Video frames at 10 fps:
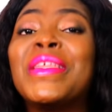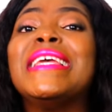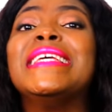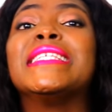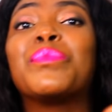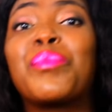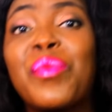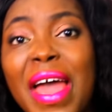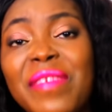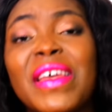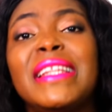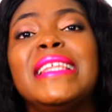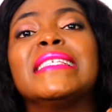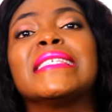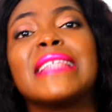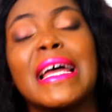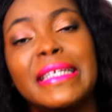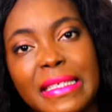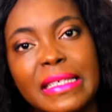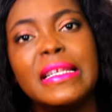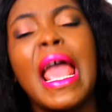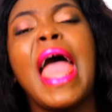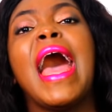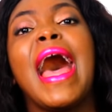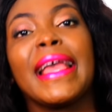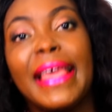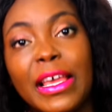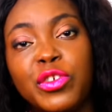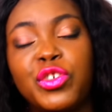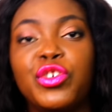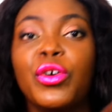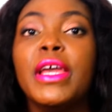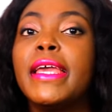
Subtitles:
is privately standing against you.